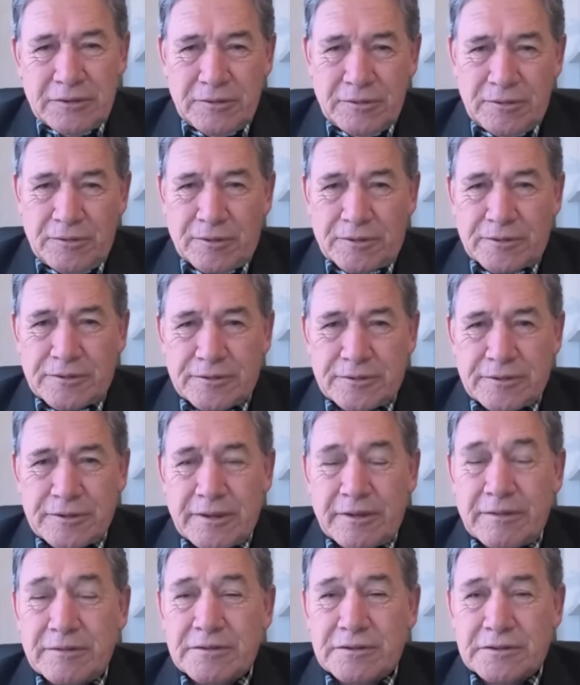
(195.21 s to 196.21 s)
who looks
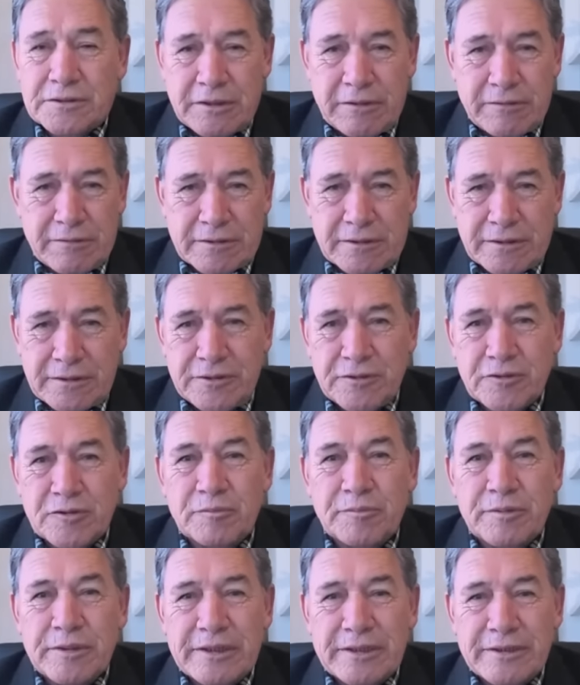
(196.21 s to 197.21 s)
uh, seriously
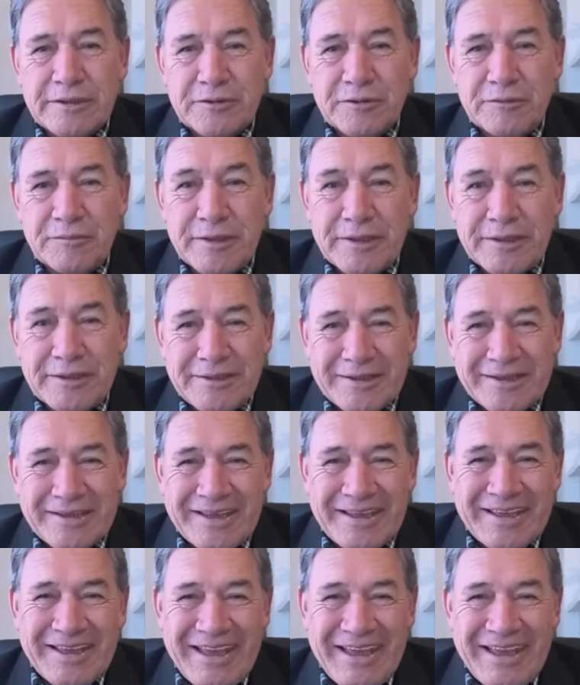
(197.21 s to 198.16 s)
European to me.